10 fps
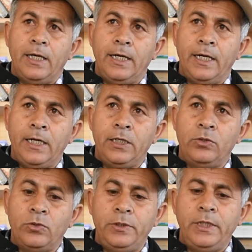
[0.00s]

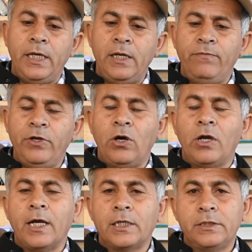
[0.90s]
And today we
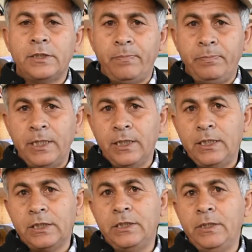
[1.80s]
are accepting
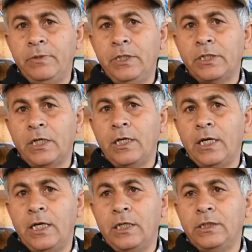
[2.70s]
this definition
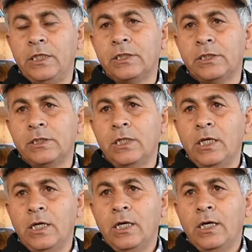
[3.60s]
and this
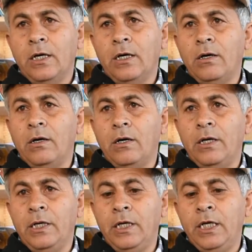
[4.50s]

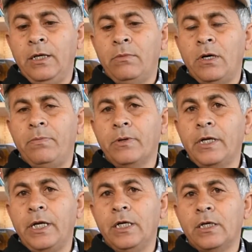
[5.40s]
name of
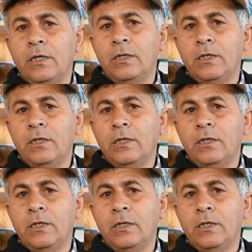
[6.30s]
Greek.